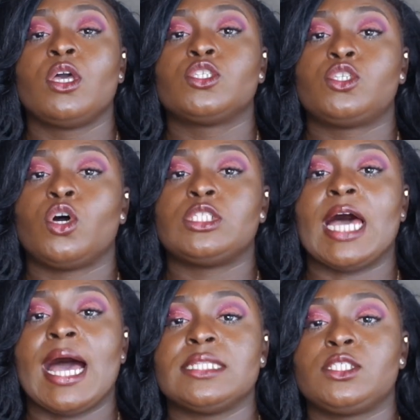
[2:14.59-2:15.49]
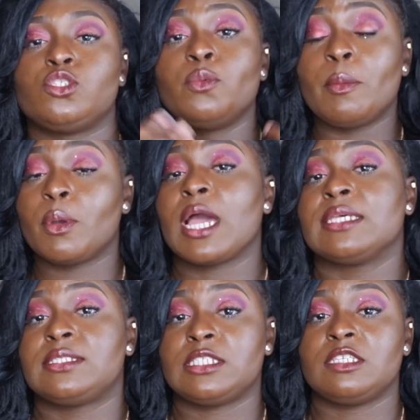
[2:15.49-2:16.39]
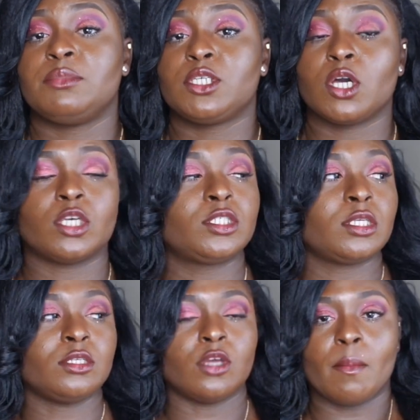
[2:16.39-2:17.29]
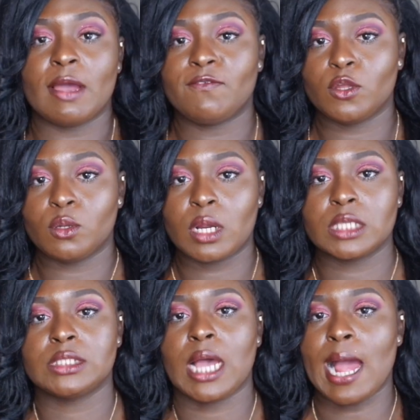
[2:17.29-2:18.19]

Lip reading: so that you people can see, because you're my followers.